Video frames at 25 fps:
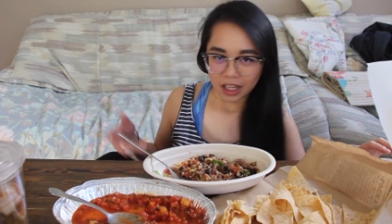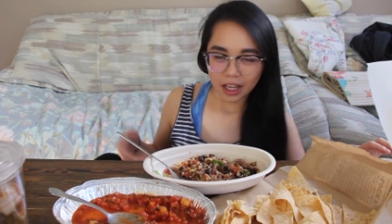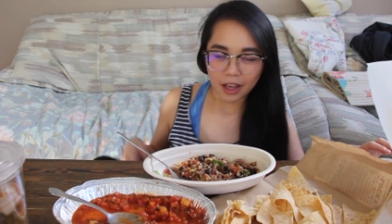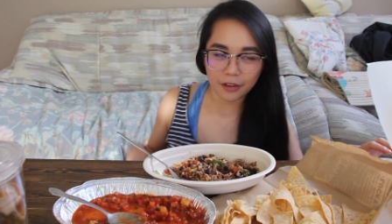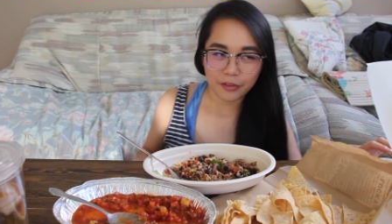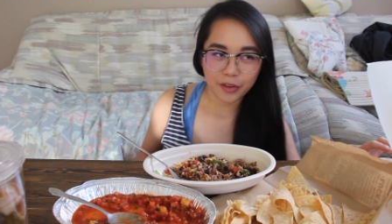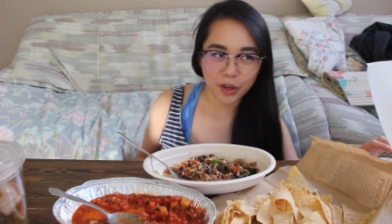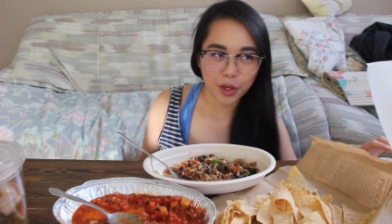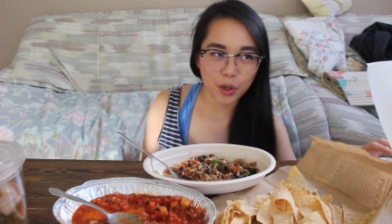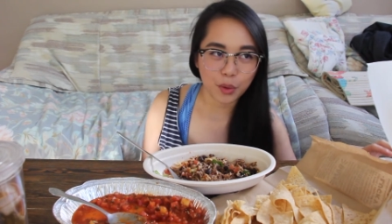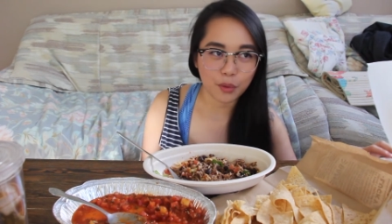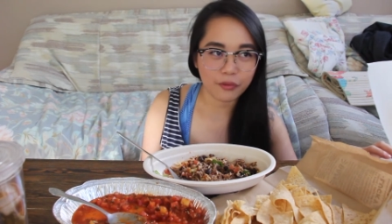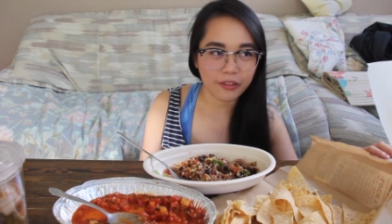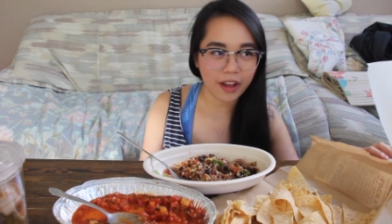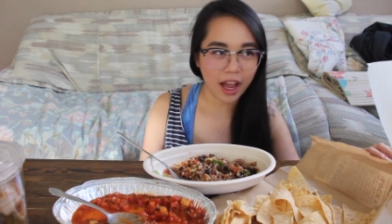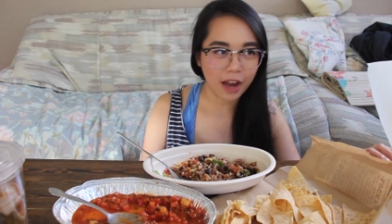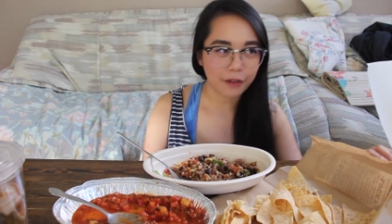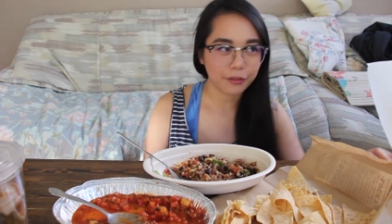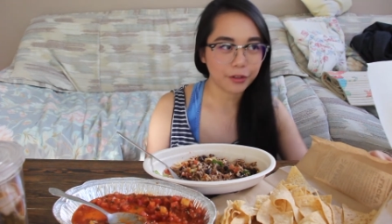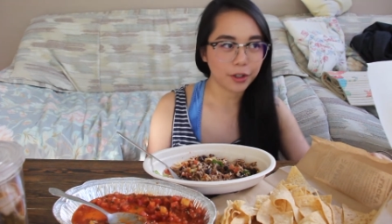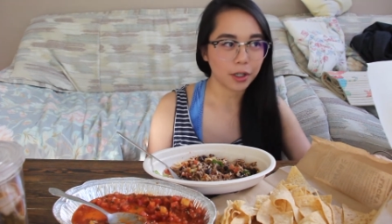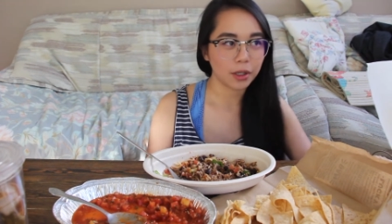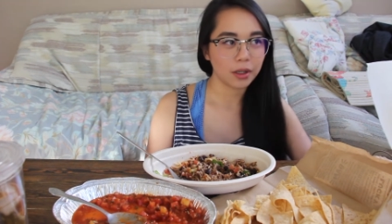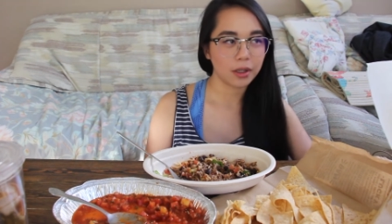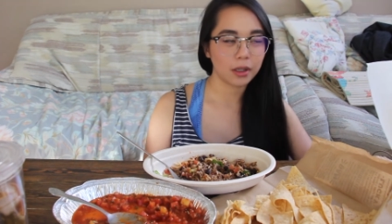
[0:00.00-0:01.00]
if you've
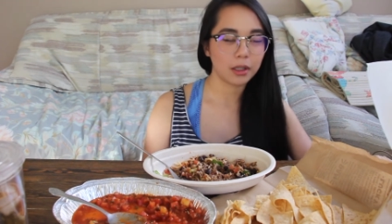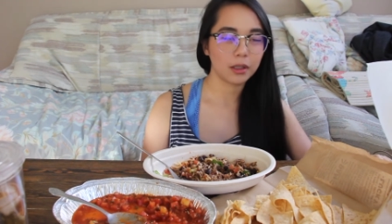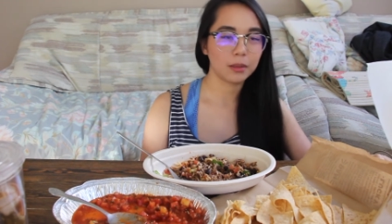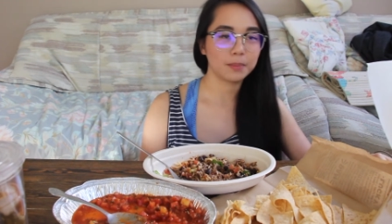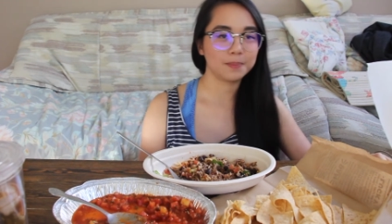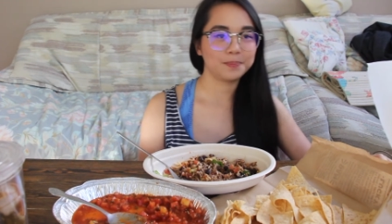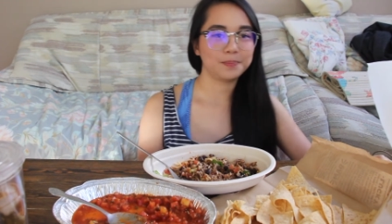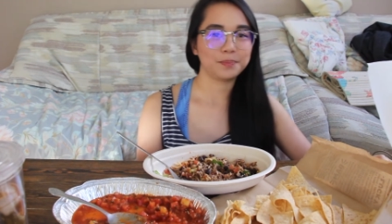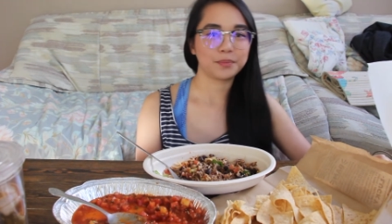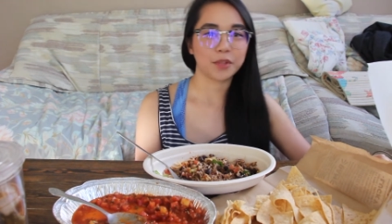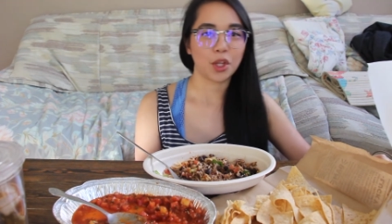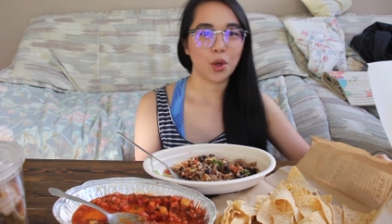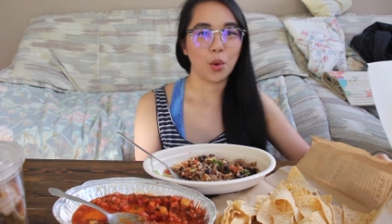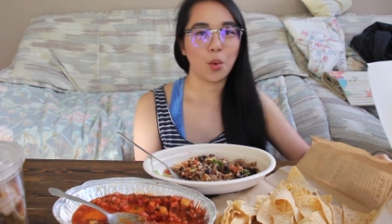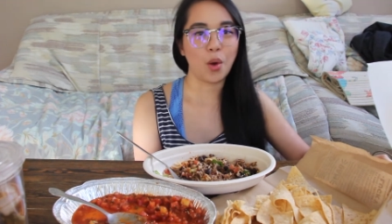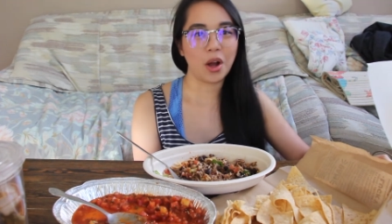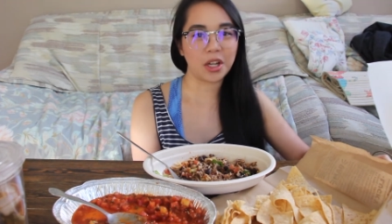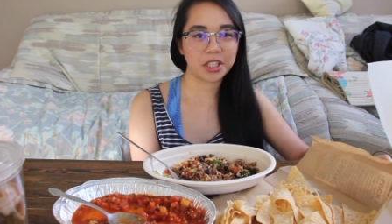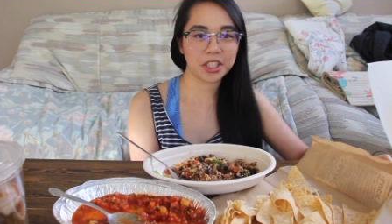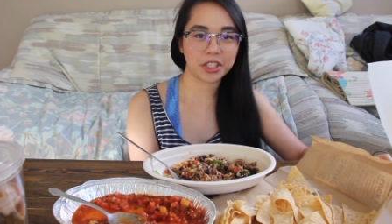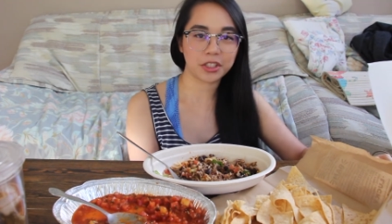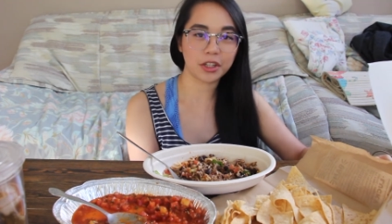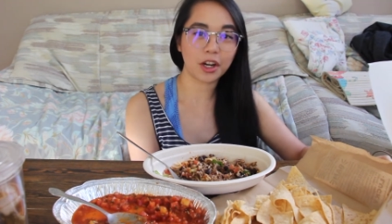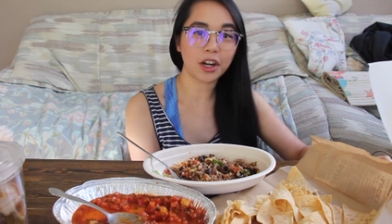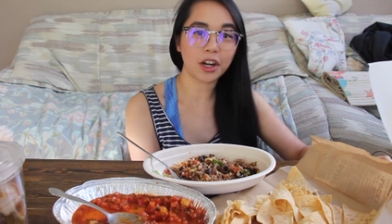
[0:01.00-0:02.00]
ever watched